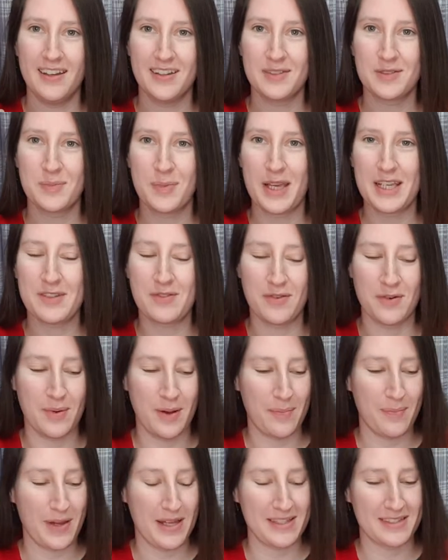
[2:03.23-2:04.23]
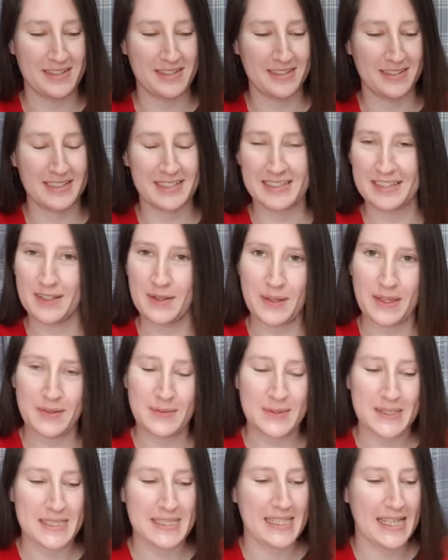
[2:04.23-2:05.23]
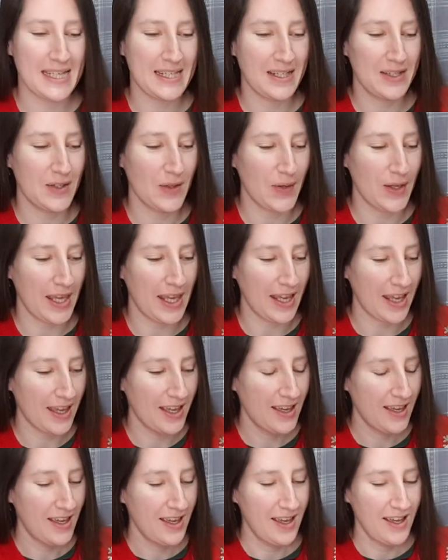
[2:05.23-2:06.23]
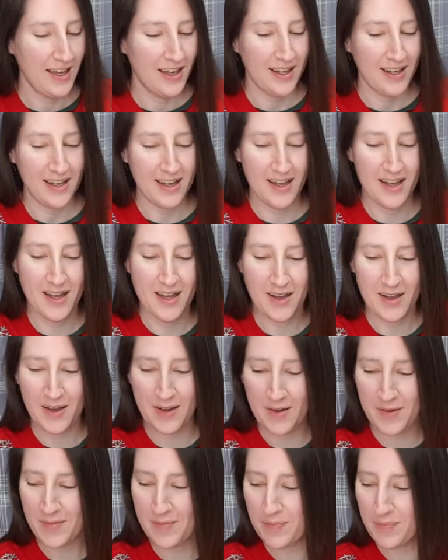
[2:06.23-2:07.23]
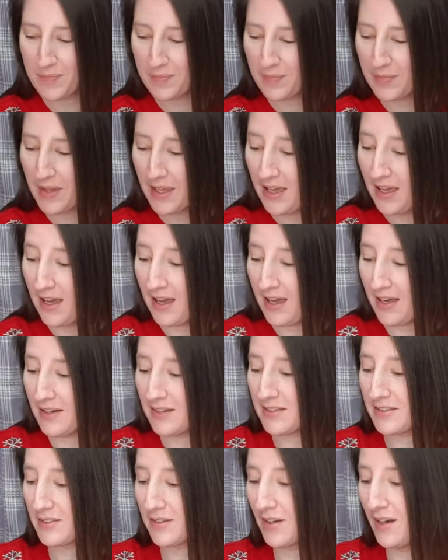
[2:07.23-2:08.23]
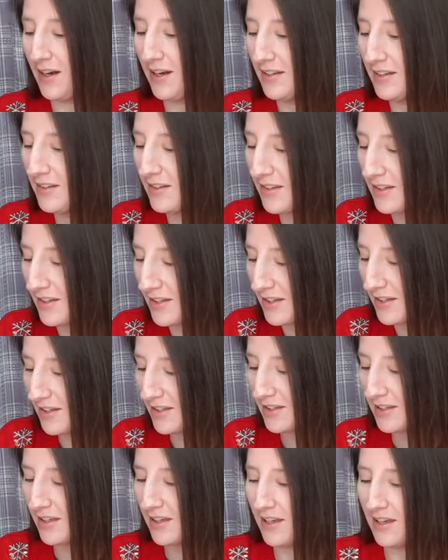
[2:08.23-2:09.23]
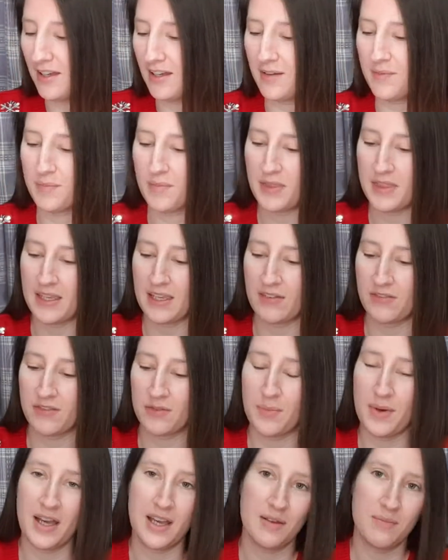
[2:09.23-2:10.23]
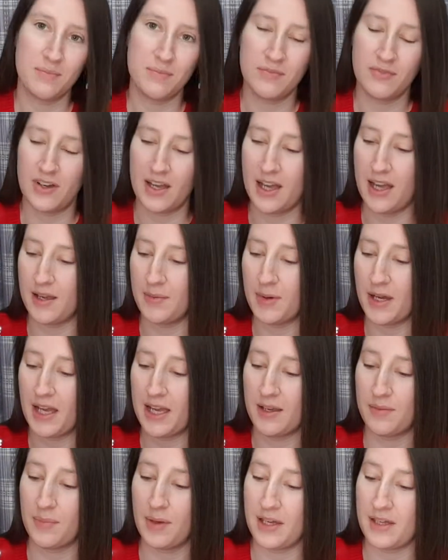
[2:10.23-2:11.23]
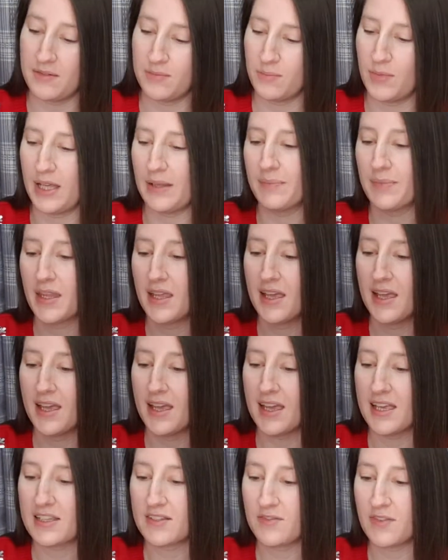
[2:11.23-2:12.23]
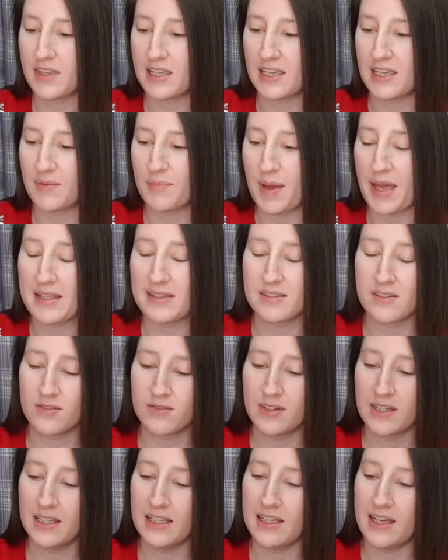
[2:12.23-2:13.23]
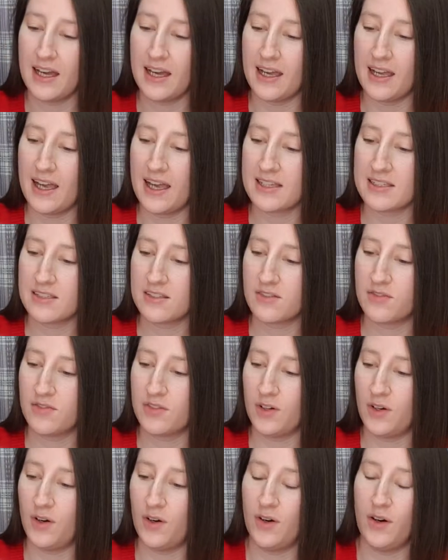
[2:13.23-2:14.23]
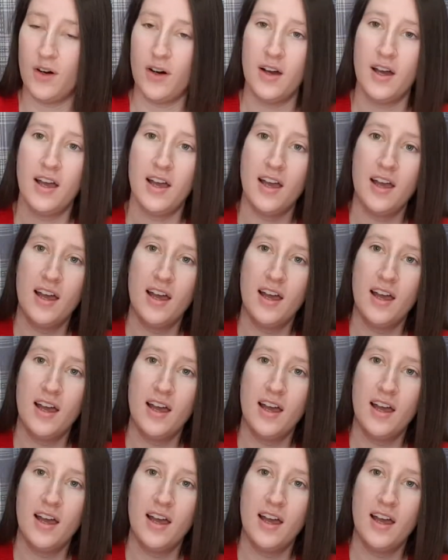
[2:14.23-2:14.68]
space for my pencil because it's getting annoying. I also got another thing for my iPad. Well, it's for the pencil really. I asked for